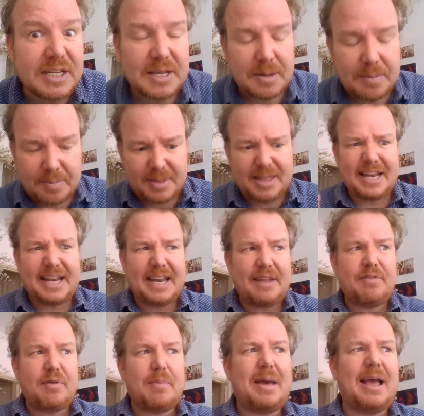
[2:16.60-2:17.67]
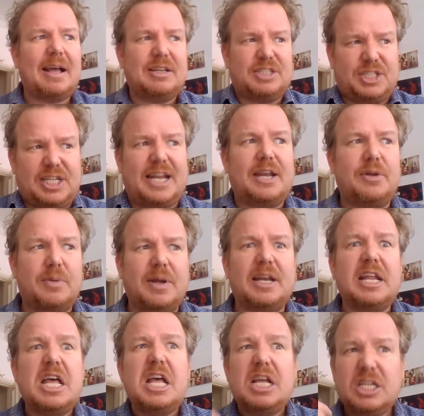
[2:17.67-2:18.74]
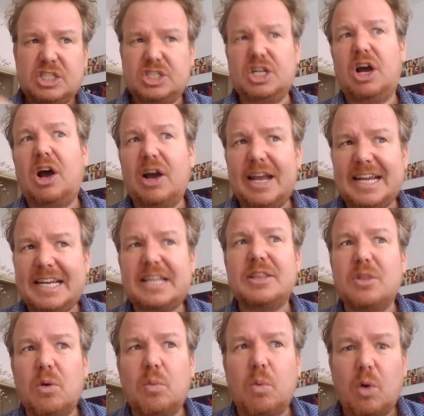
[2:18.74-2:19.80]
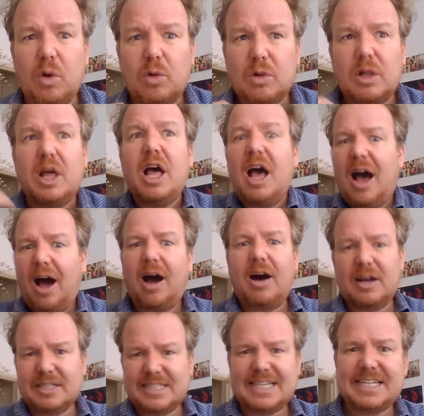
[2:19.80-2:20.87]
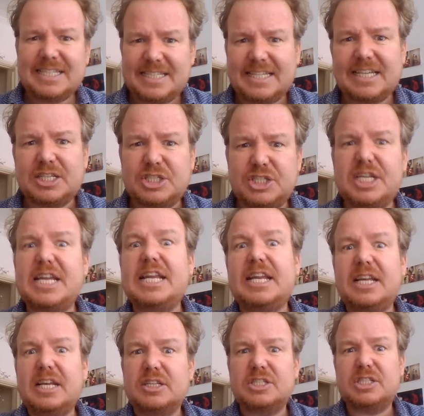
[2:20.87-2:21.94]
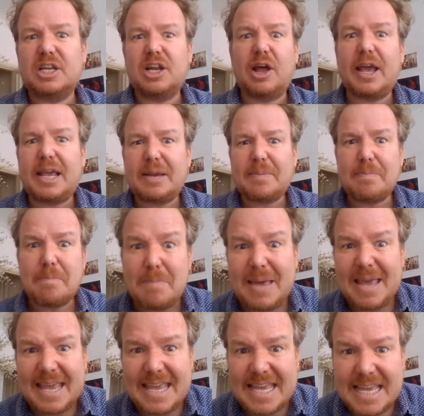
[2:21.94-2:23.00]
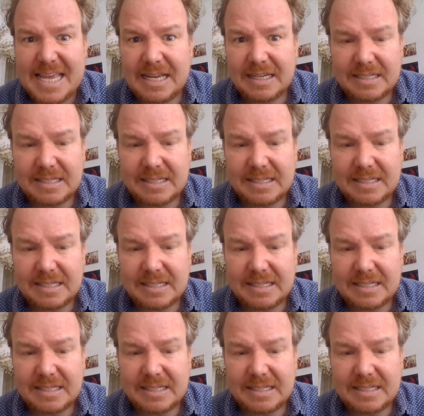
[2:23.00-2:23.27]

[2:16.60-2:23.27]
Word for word: but they'd never met a genuine, dyed in the wool, artistic genius like me.